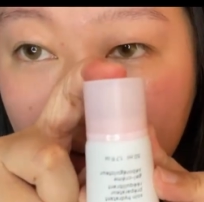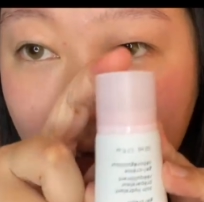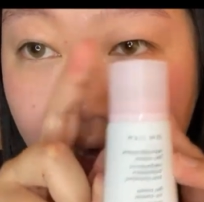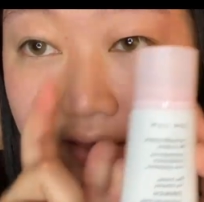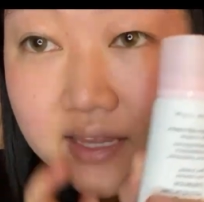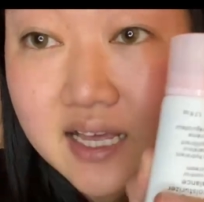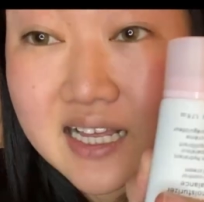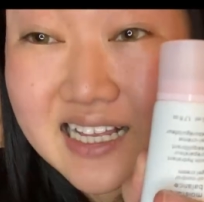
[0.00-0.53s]

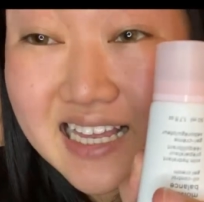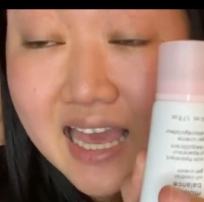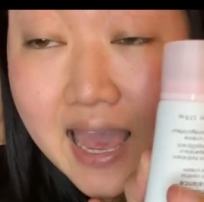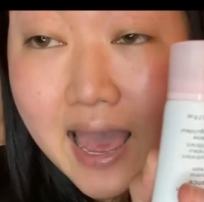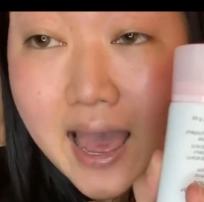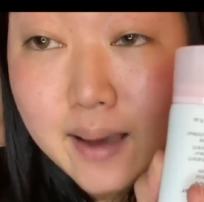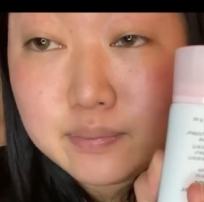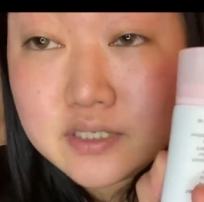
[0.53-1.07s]
And the
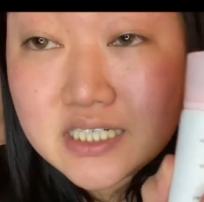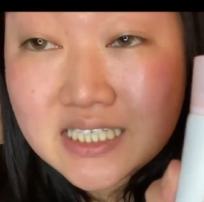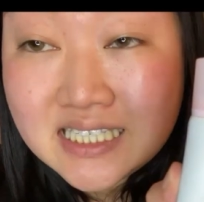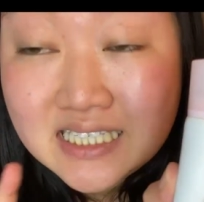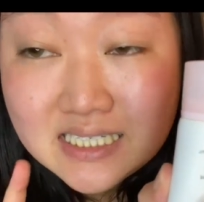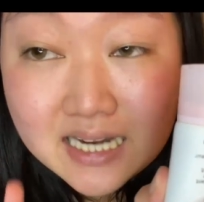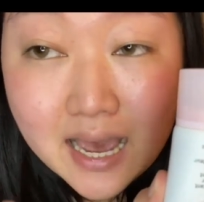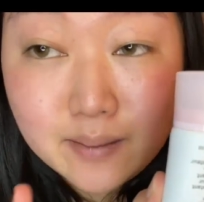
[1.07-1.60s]
cap just
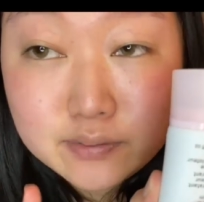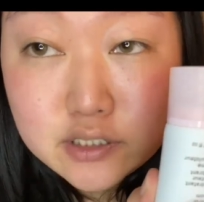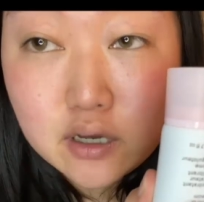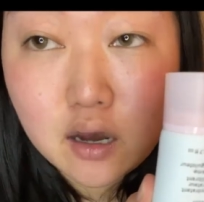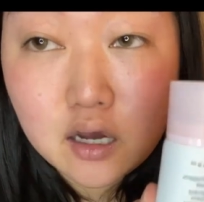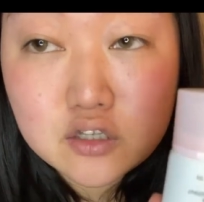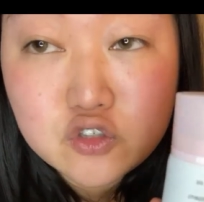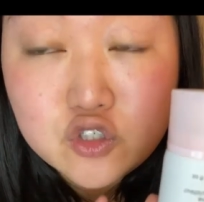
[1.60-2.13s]
snaps
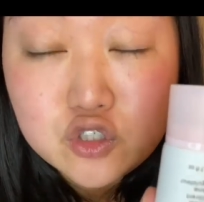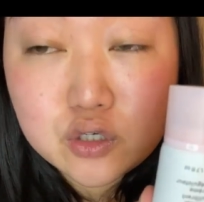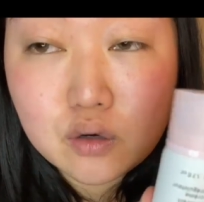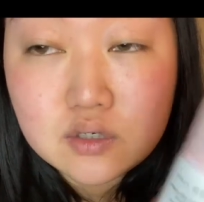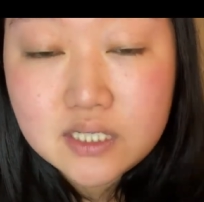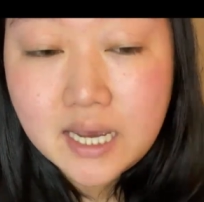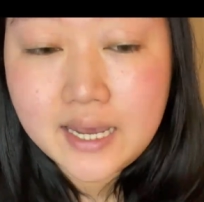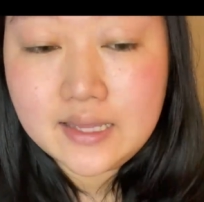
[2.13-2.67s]
on
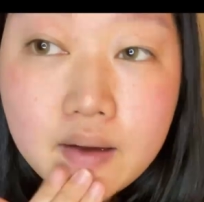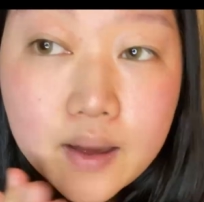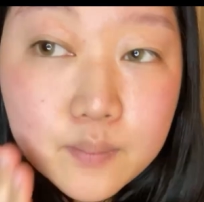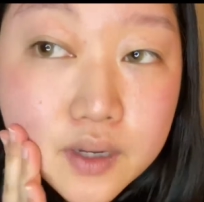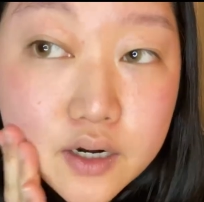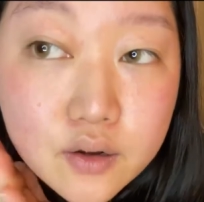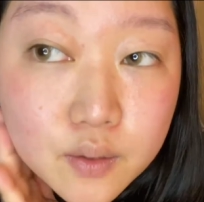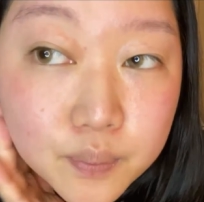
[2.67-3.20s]
so tightly. I'm
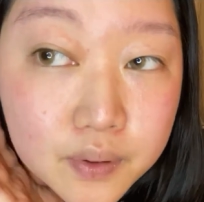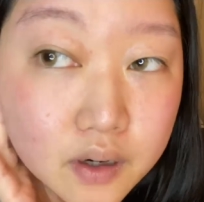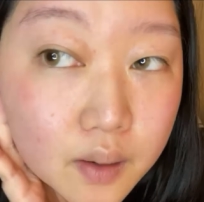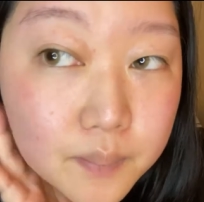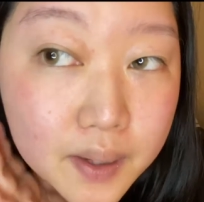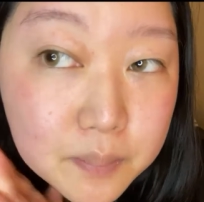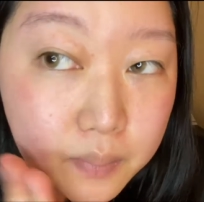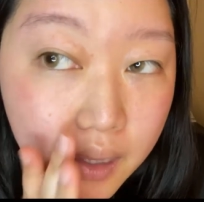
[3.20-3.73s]
gonna go put
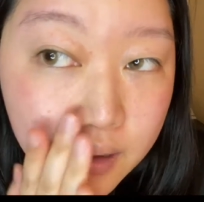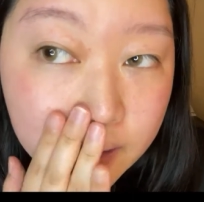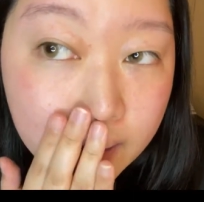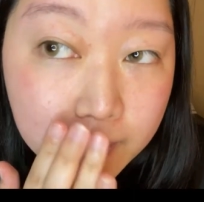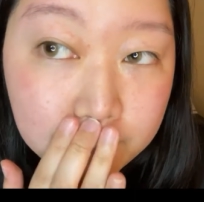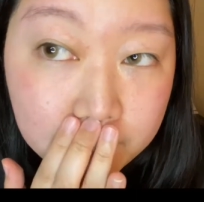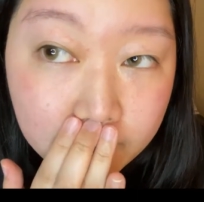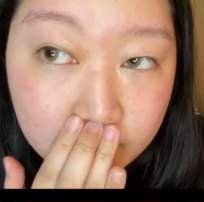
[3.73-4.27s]
on my
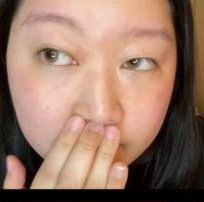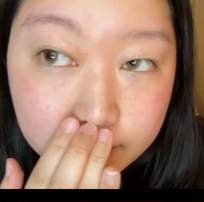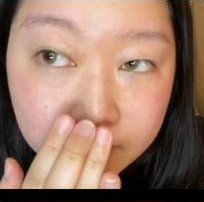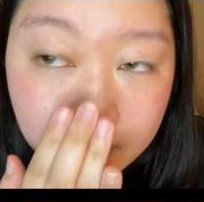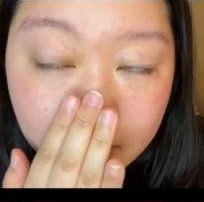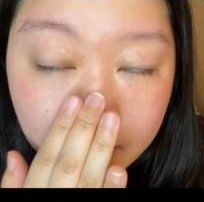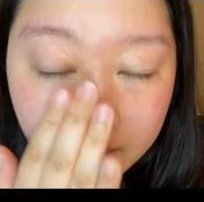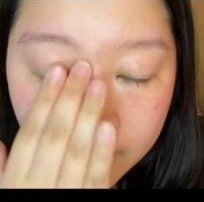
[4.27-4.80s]
makeup and
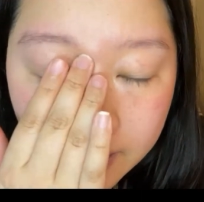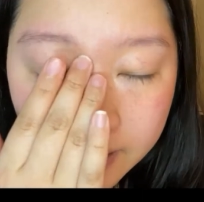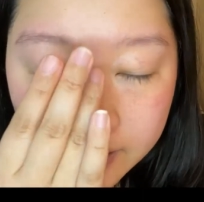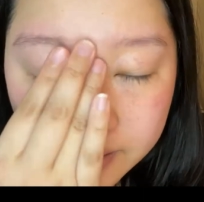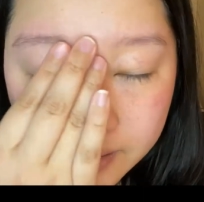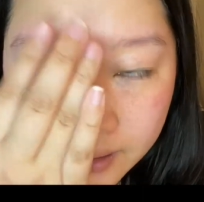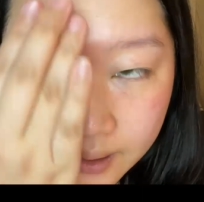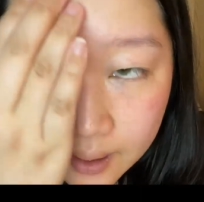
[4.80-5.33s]

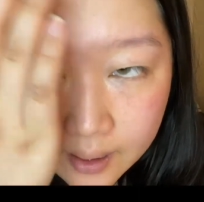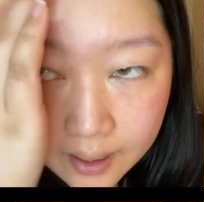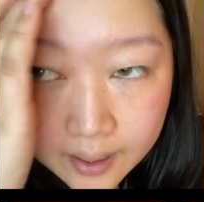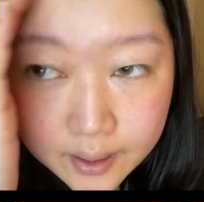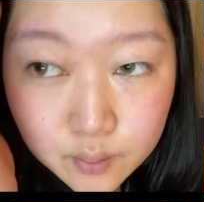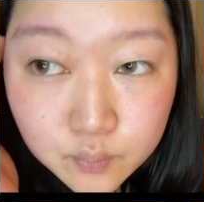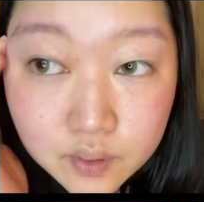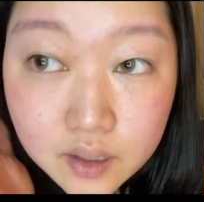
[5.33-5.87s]
then
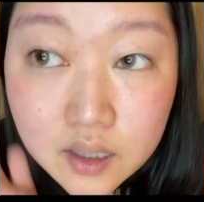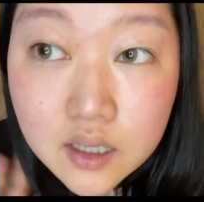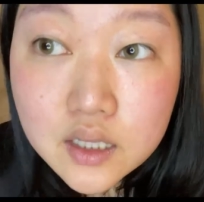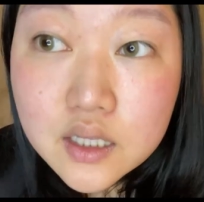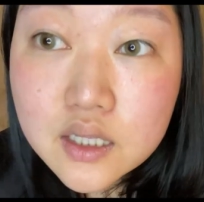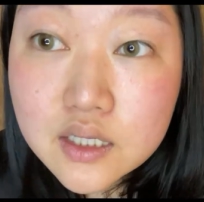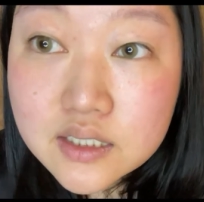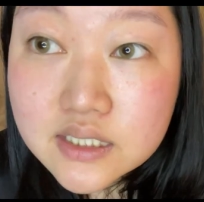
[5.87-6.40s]
I
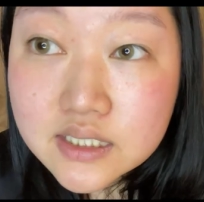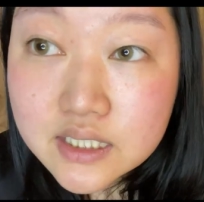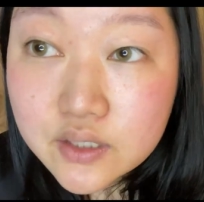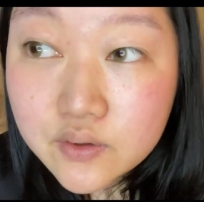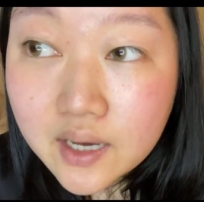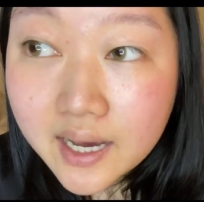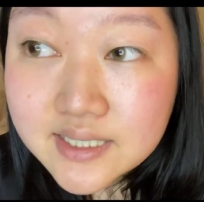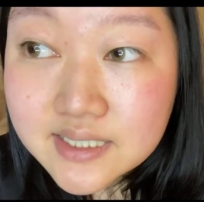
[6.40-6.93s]
will see
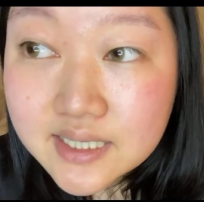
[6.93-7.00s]
you guys